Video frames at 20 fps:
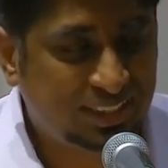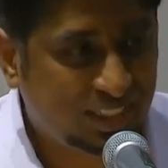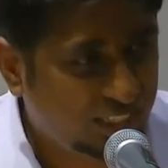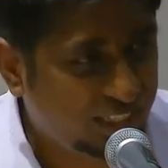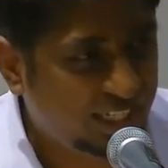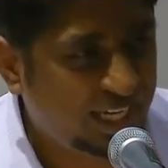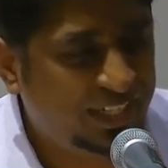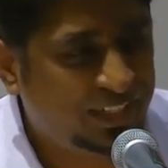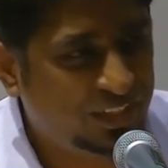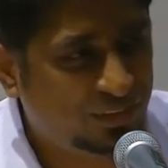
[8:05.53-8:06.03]

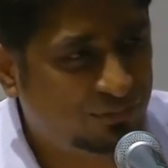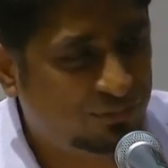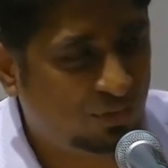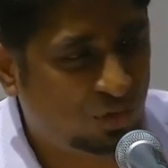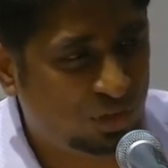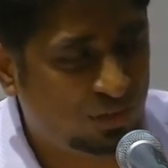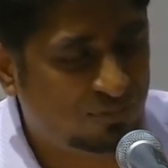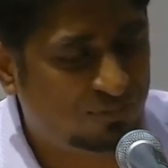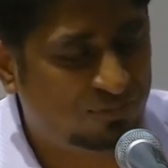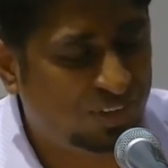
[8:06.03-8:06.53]
is
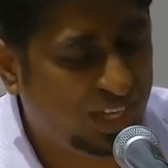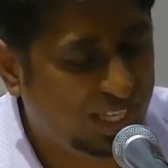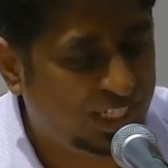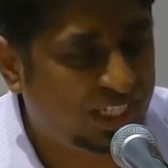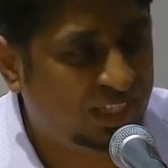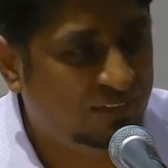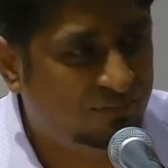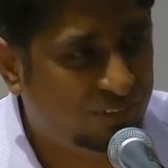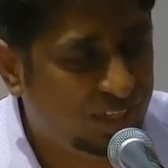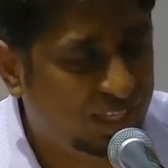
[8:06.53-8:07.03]
created for a
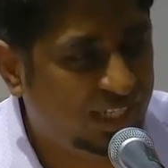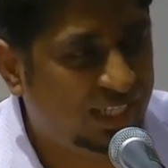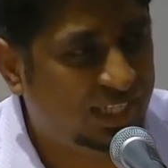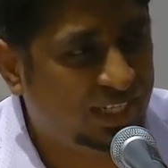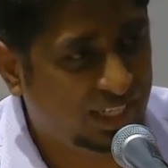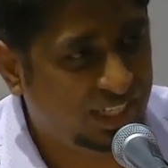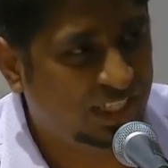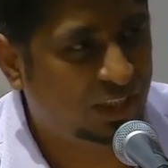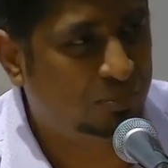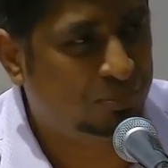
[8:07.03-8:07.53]
very,
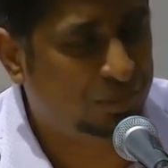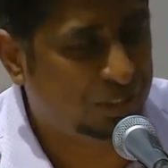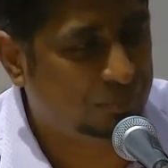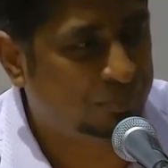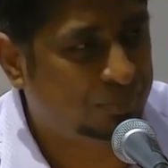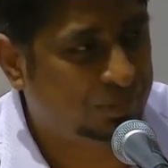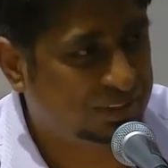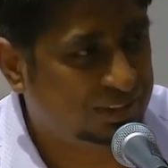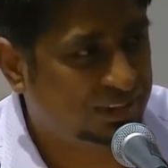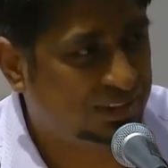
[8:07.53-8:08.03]
very clear
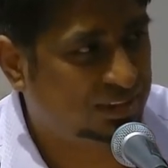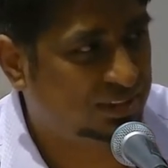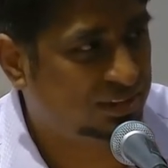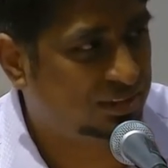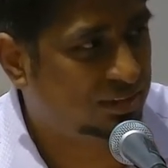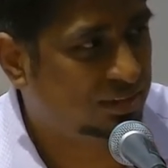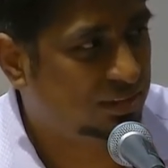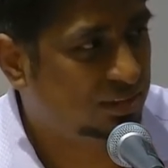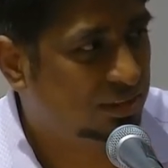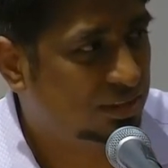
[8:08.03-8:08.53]

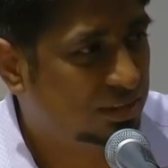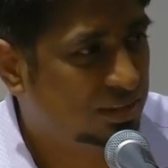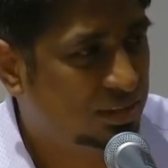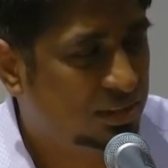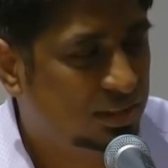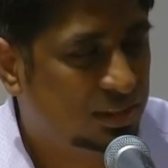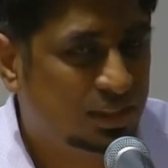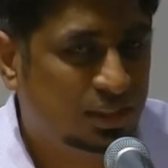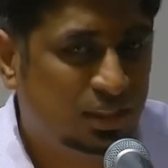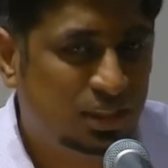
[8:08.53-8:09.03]
purpose.
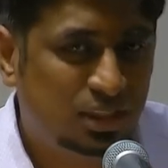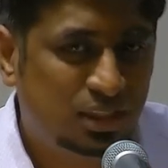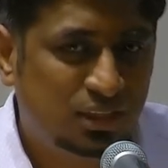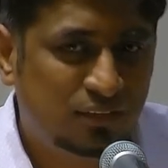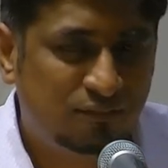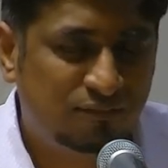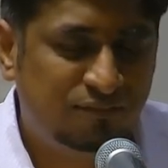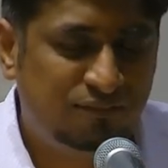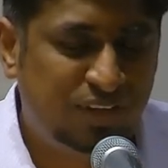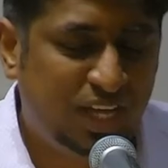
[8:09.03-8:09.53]

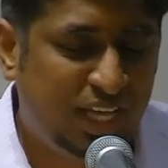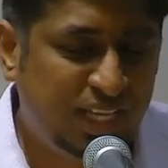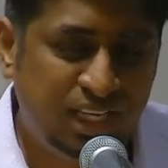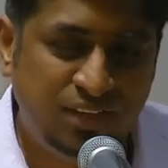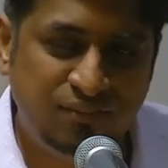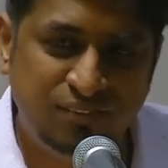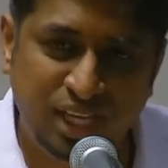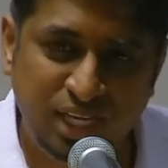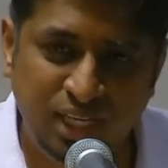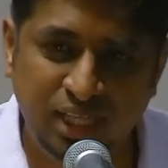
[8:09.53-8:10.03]

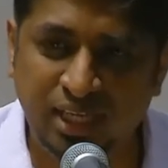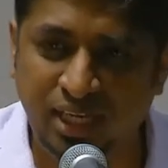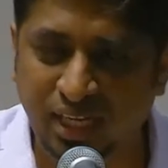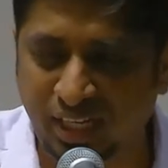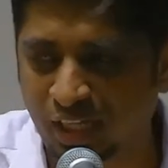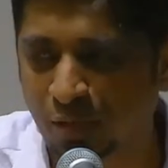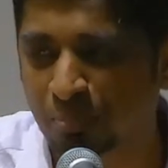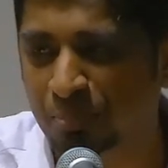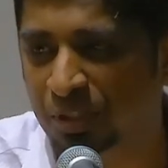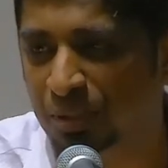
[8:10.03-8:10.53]
Very,
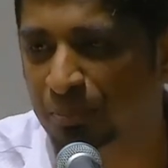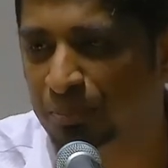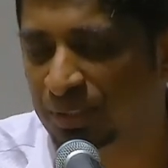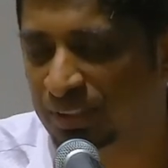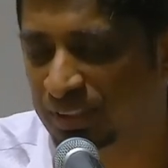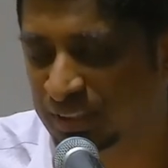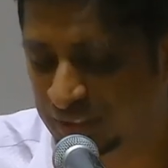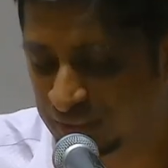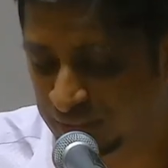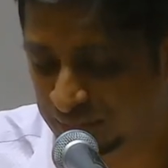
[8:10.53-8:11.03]
very clear
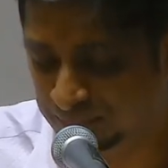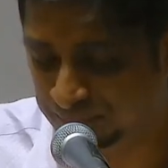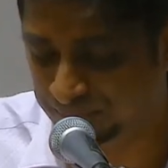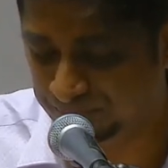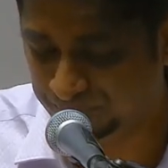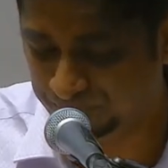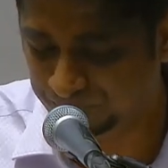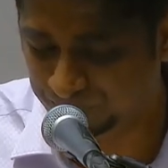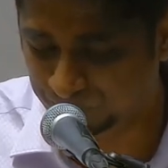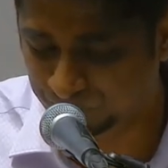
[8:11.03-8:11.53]
purpose.